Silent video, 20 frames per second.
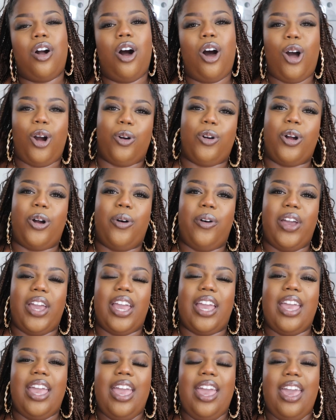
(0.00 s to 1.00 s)
all
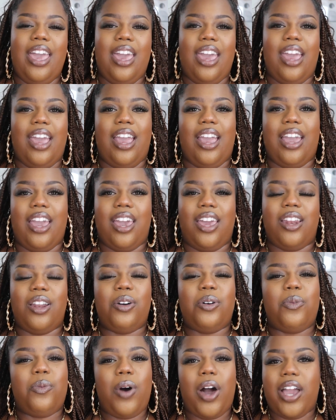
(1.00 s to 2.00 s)
growing,
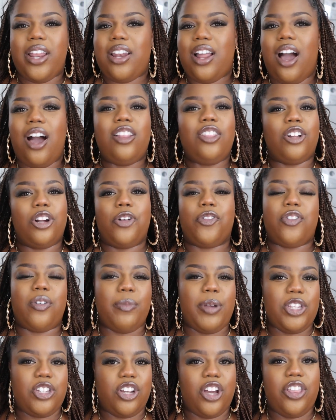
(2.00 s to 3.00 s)
and why not learn
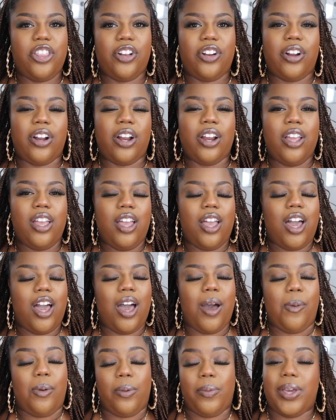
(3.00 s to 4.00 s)
from each other
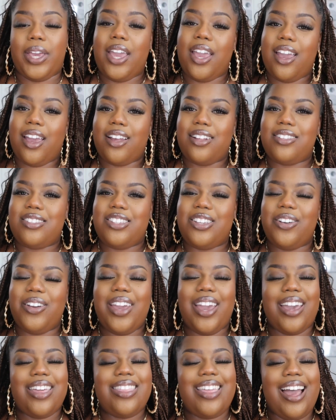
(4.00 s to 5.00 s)
when we can. So
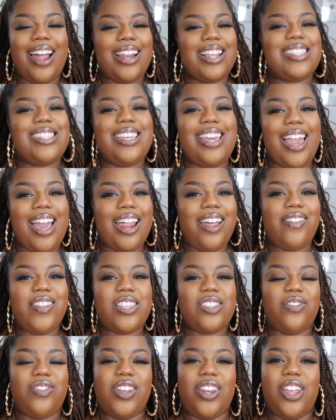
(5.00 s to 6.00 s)
yeah, that is the end of
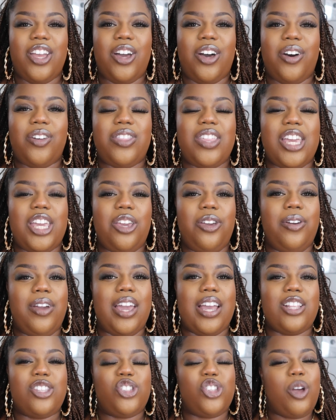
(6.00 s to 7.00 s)
this video. Thank you
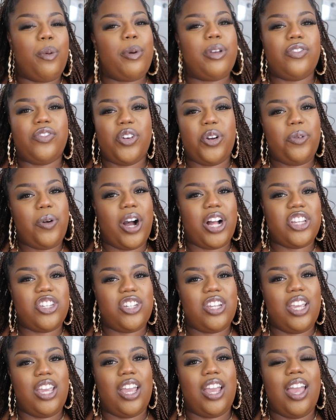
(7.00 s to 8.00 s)
again so much for
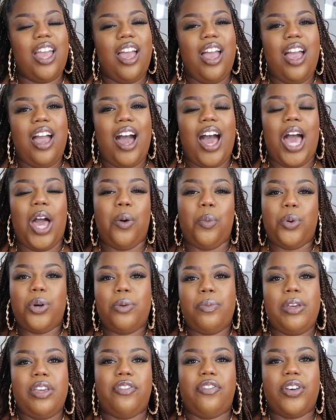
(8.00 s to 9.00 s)
watching. I
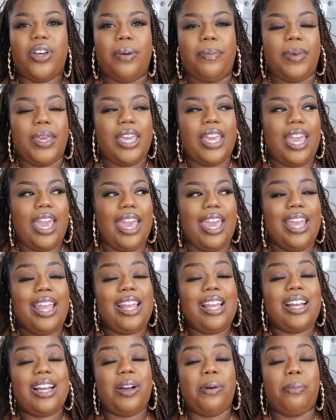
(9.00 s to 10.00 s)
will be filming
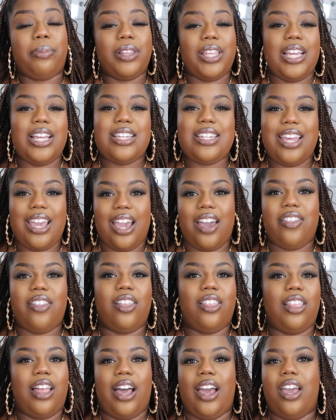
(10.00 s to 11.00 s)
a complete day in
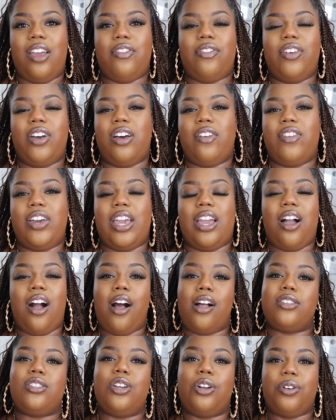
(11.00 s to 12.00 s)
the life of a
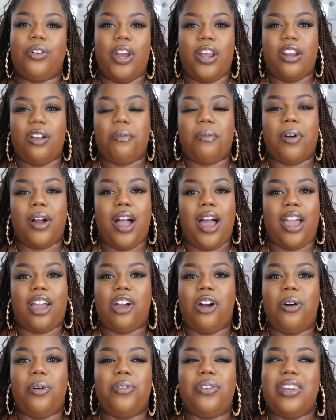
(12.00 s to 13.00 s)
content creator where I
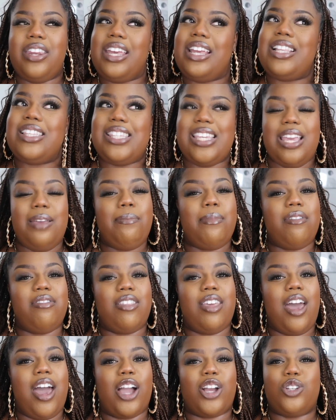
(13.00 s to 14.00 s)
go knee deep in
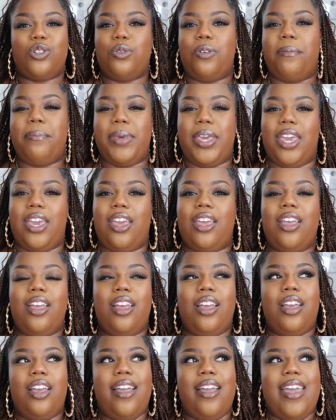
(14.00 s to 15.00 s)
the actual me
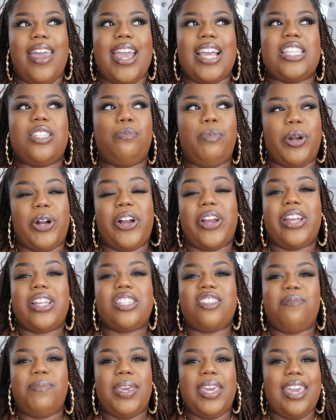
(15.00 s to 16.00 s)

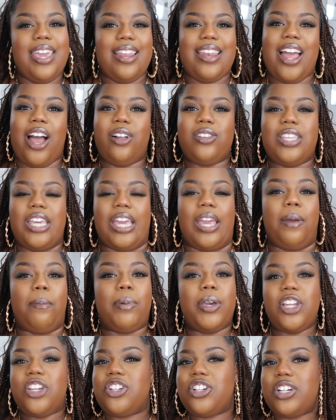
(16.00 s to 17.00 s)
experience of me getting out taking
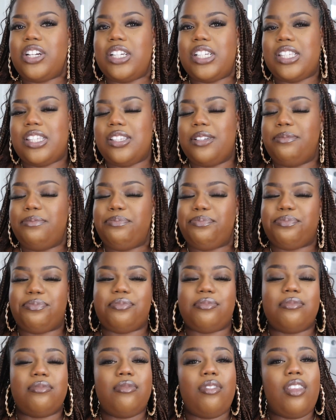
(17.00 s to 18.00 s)
pictures.
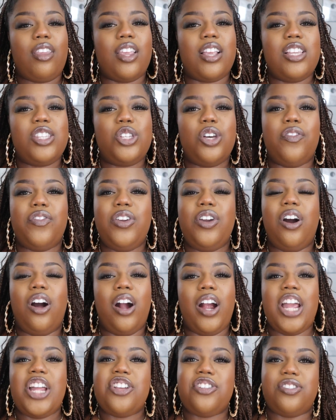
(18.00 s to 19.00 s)
So if you
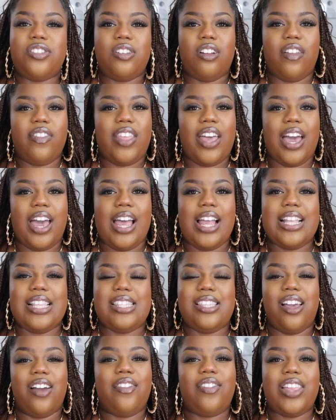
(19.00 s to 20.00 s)
are interested on
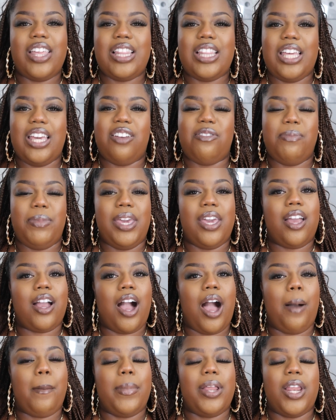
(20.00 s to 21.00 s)
that, definitely leave me a
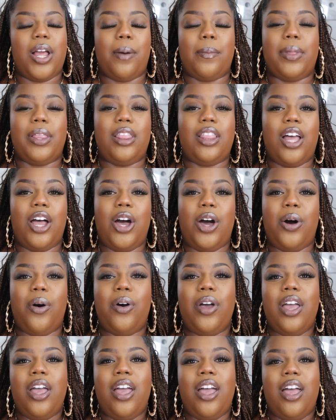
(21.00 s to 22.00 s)
comment down
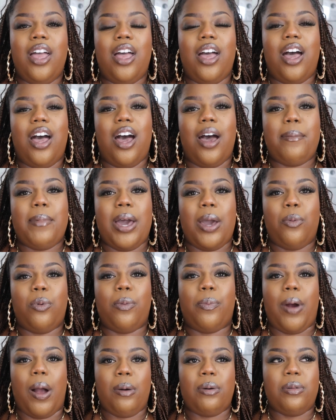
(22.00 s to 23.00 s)
below. I
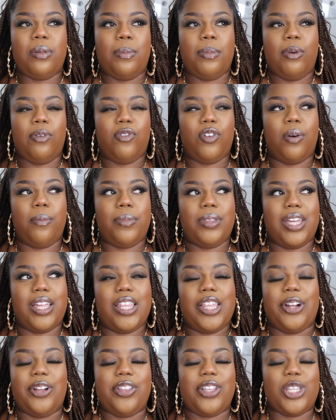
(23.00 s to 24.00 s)
will probably be filming
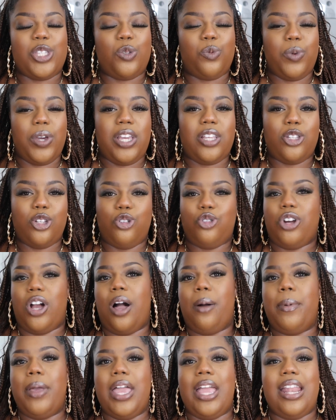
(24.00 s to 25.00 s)
that later this week to
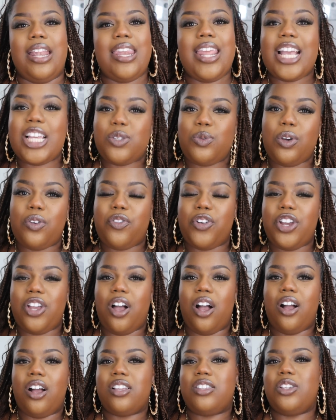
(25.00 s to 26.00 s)
drop next week for
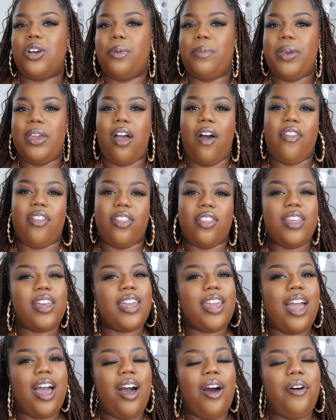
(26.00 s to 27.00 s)
y'all, so be on the
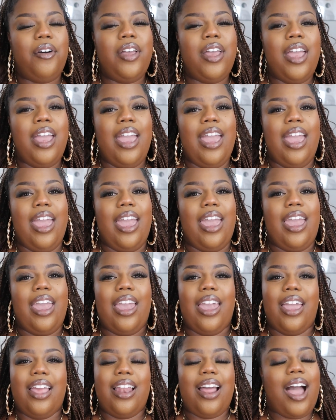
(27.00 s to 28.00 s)
lookout,
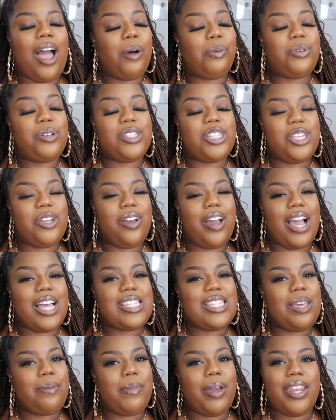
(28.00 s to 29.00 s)
and I will see you
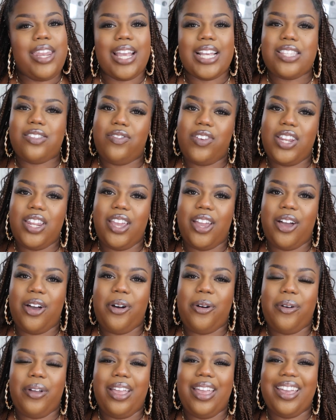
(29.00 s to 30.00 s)
guys in my next
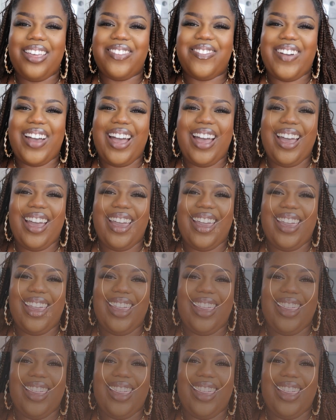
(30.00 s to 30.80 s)
video. Bye.